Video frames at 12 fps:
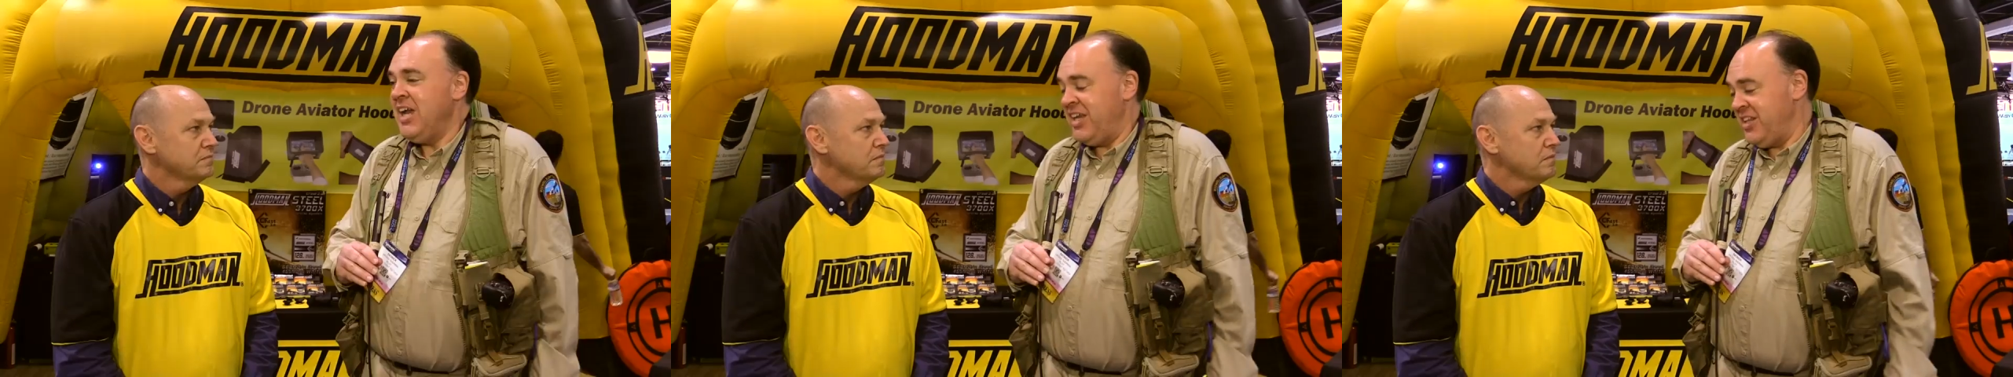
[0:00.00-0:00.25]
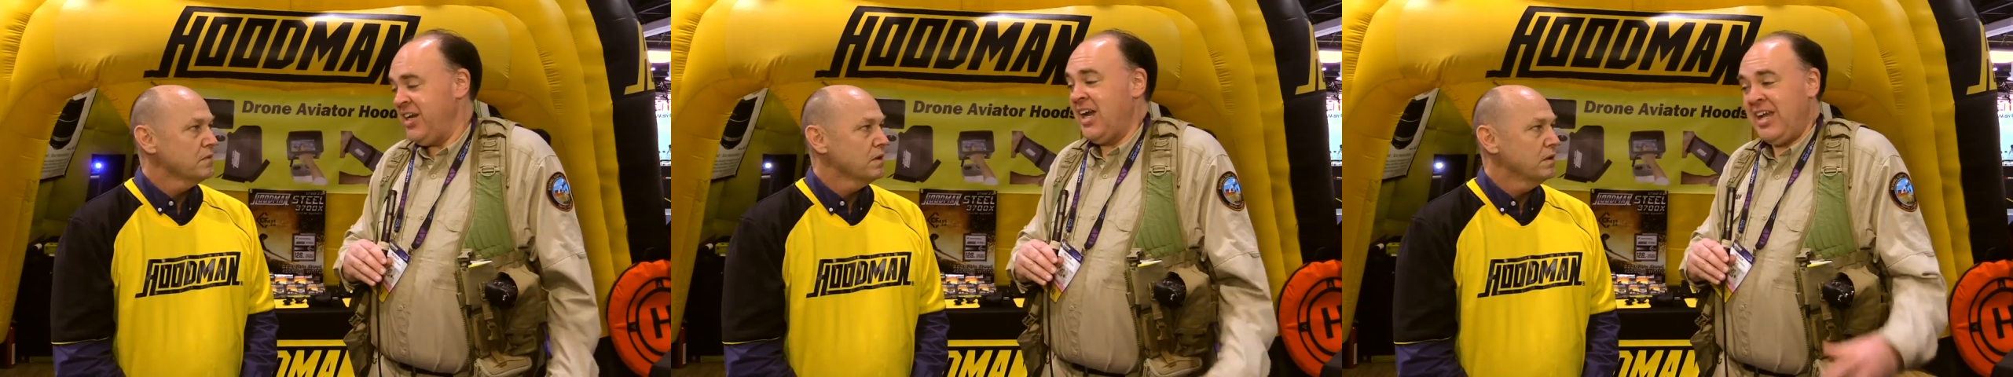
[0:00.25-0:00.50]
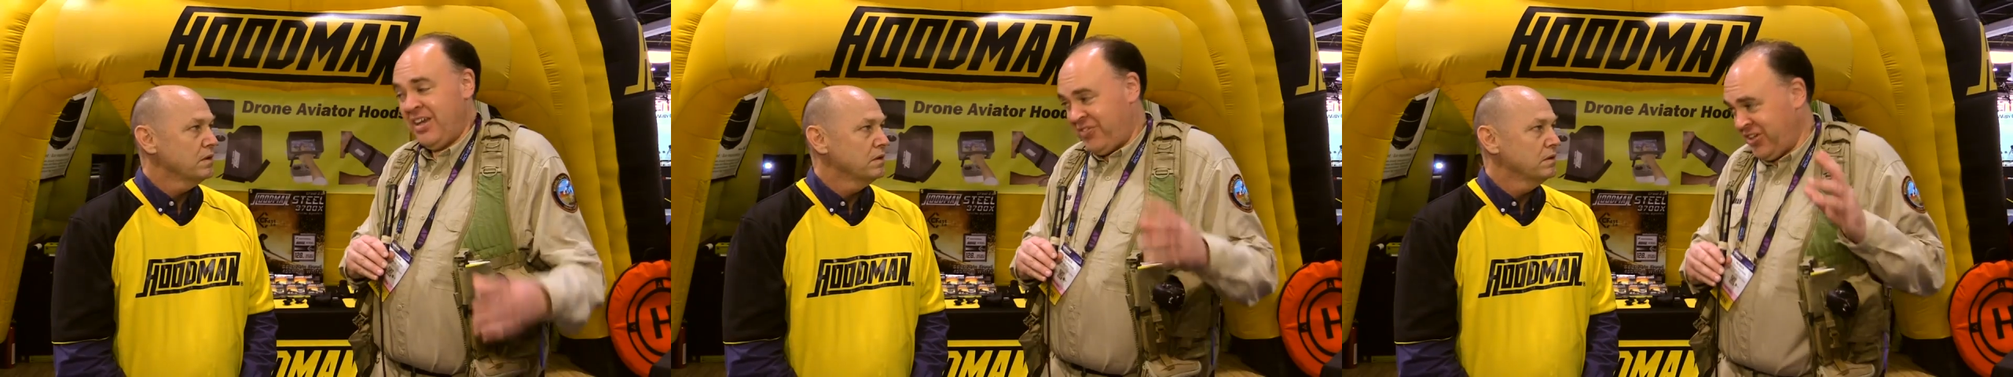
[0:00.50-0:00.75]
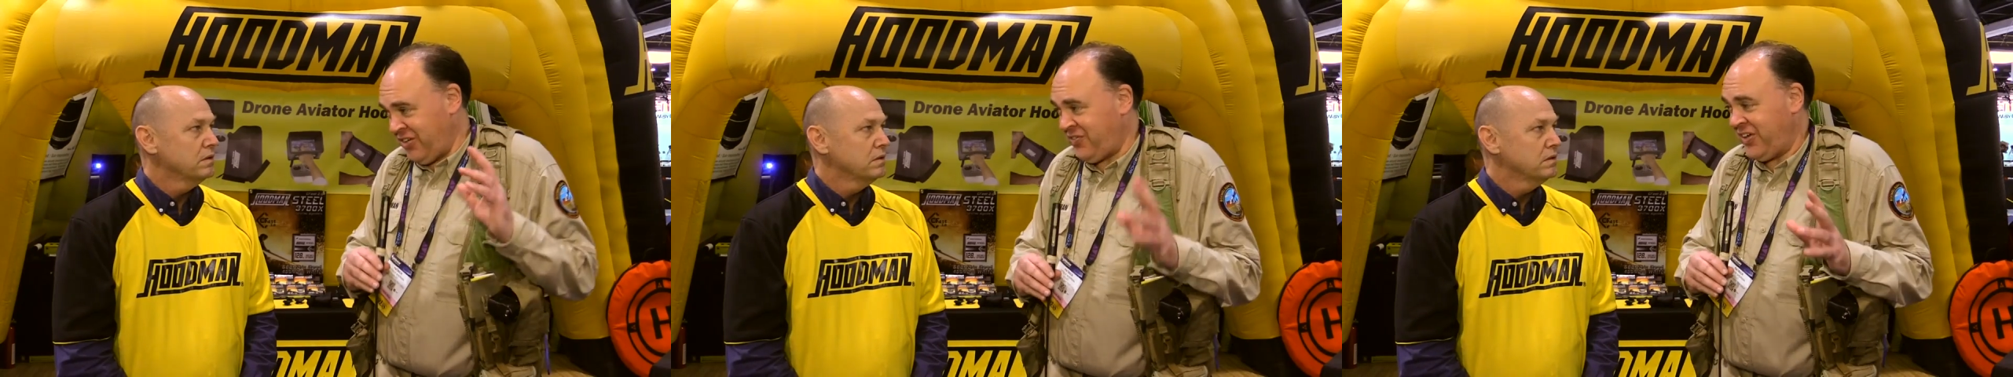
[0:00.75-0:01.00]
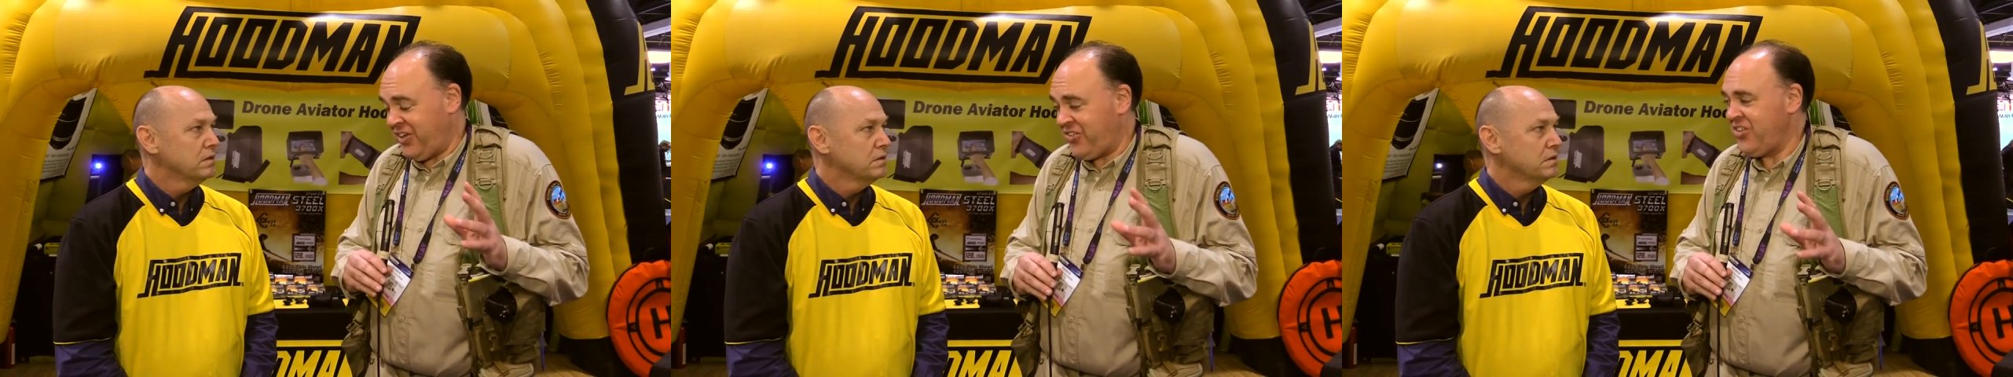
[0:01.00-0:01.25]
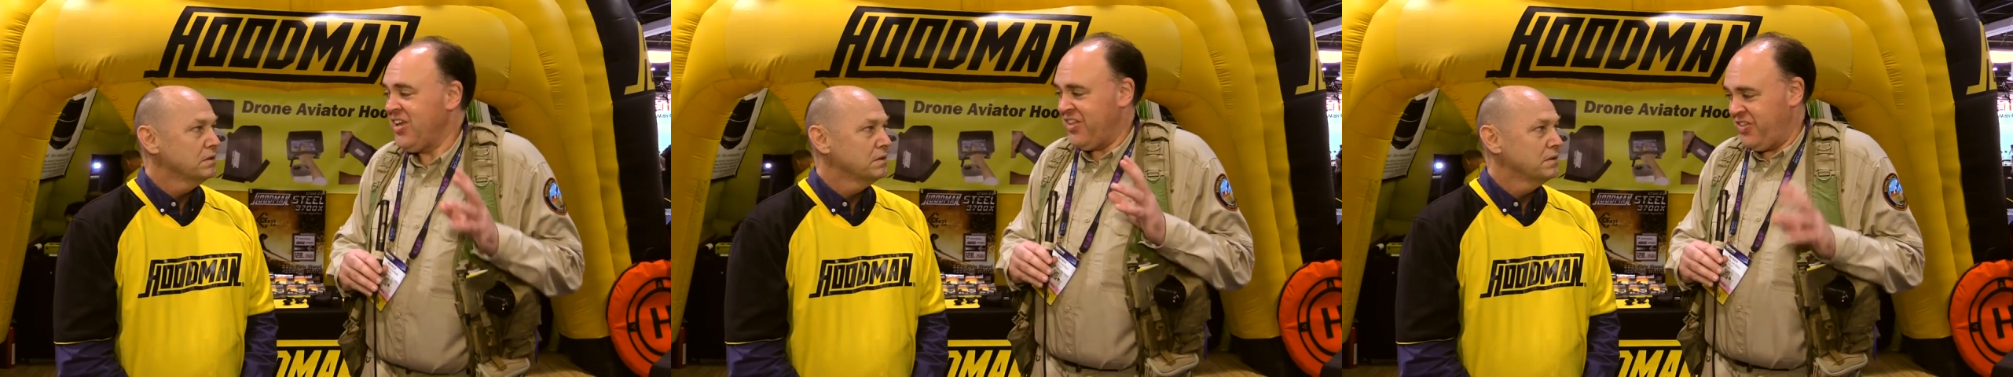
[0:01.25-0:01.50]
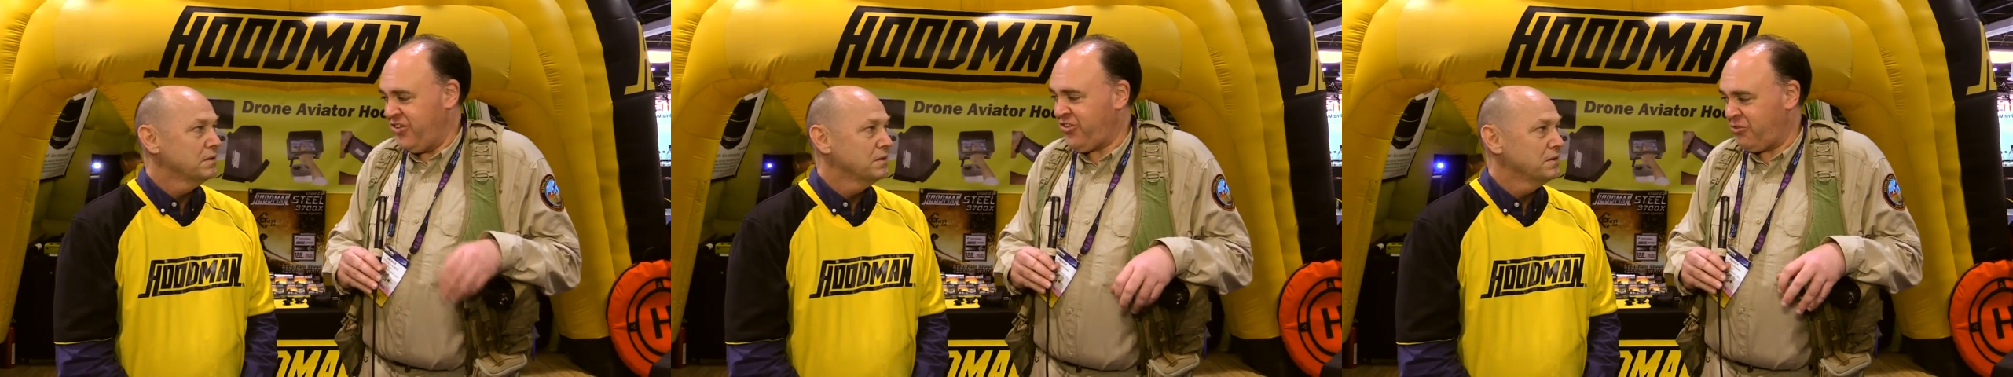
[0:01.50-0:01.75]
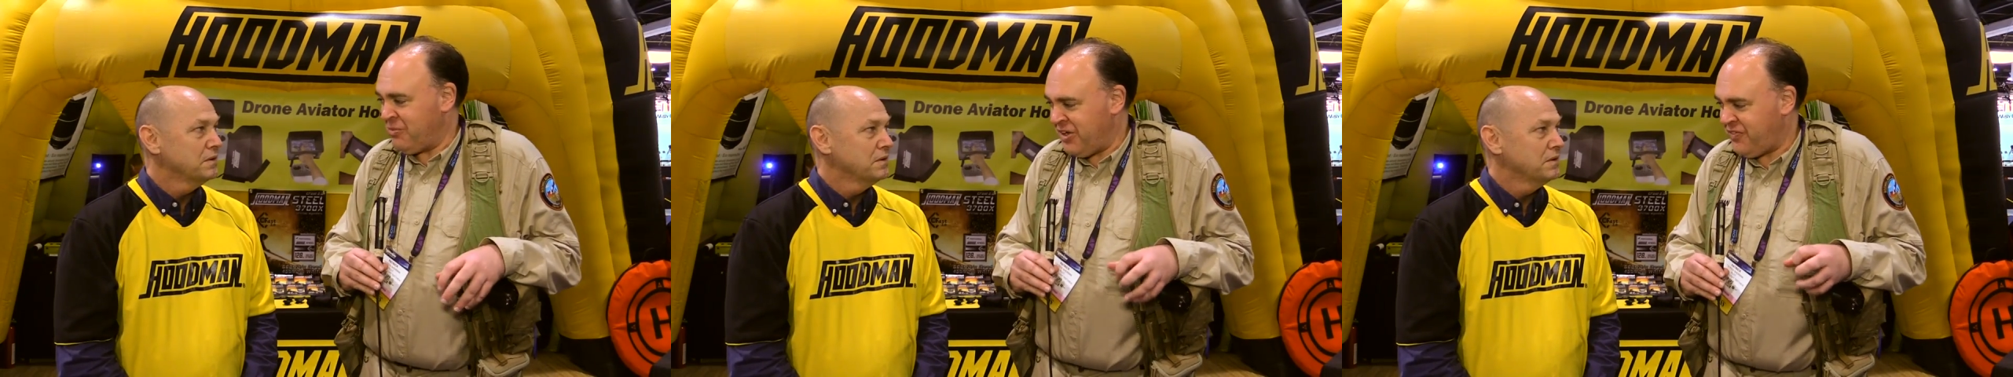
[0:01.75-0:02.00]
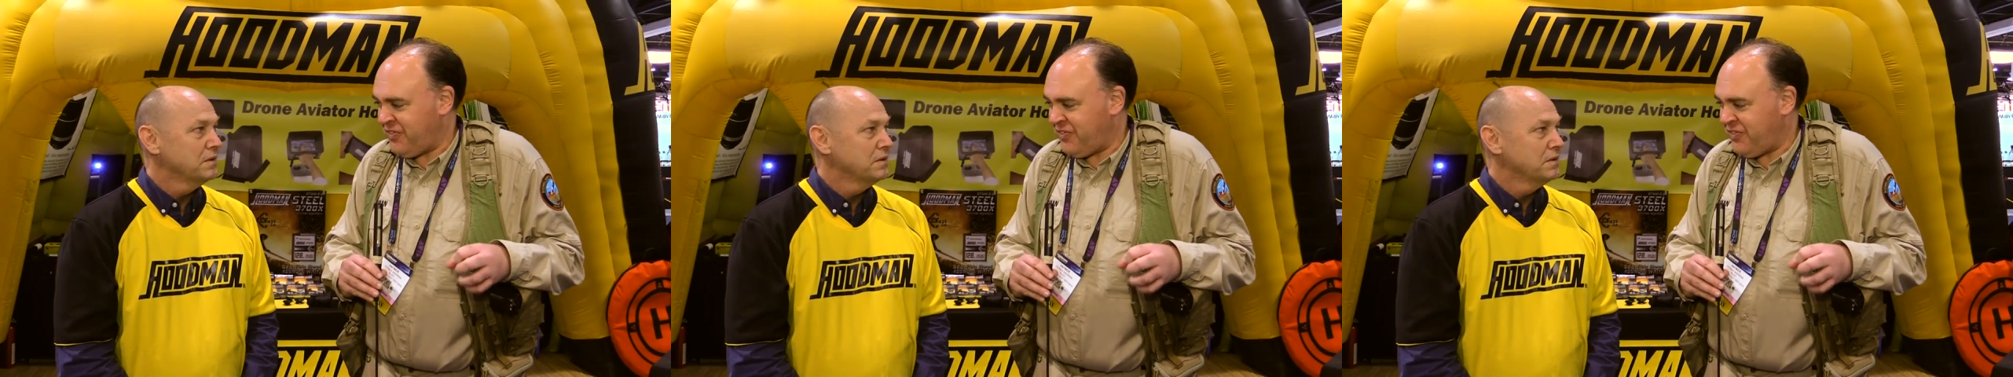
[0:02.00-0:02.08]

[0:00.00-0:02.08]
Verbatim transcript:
Speaker 1: And then I have to confess, this is my